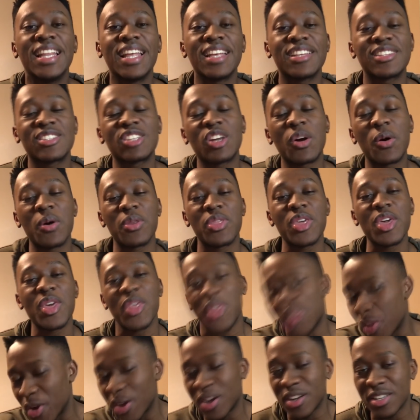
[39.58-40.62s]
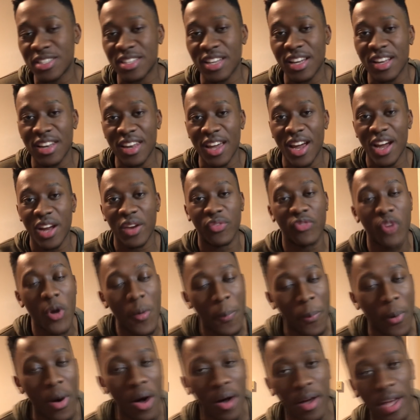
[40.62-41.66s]
let's start with the Thursday night
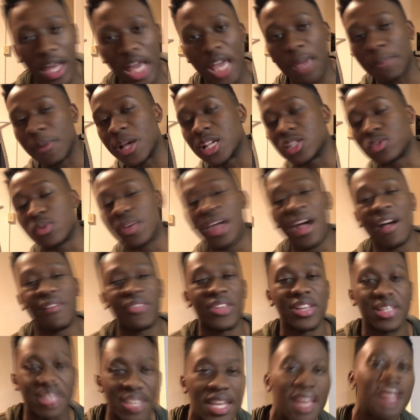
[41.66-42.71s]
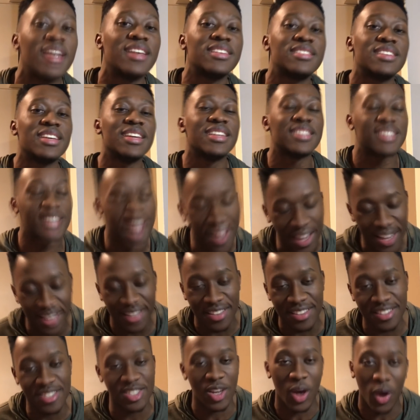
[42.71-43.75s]
football game as we have the Tennessee
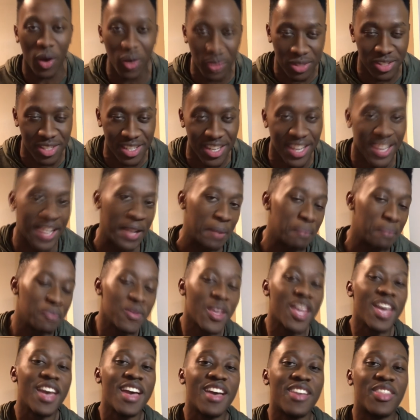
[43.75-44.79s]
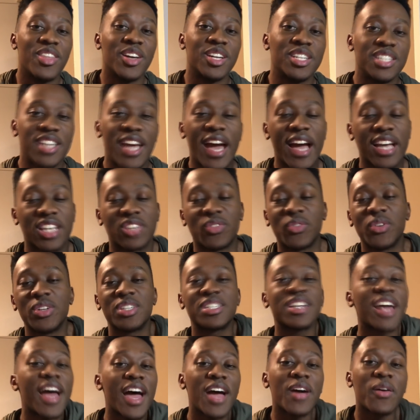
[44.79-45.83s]
Titans hosting the Jacksonville
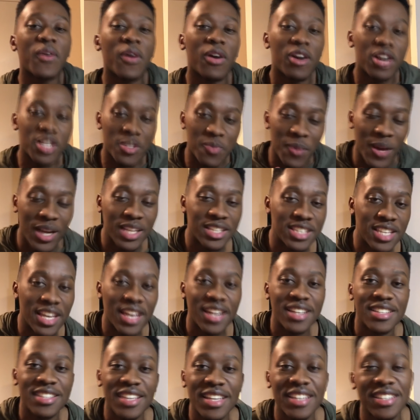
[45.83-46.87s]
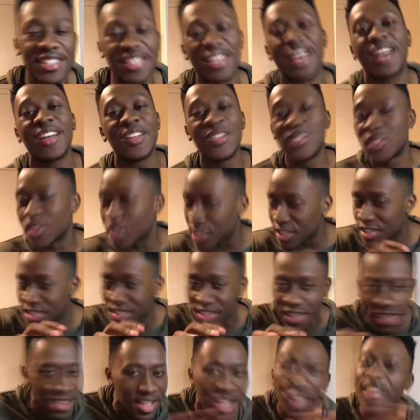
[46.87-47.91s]
Jaguars. My Tennessee Titans are
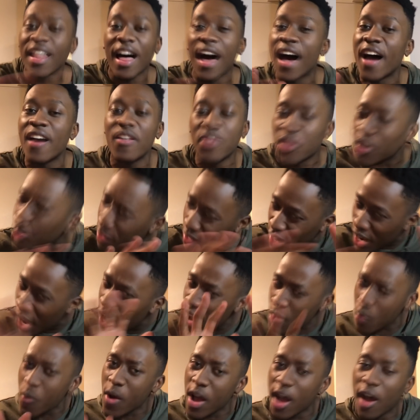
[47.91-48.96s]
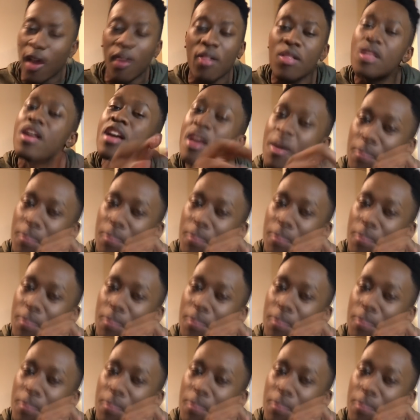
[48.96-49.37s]
still alive. They're not well,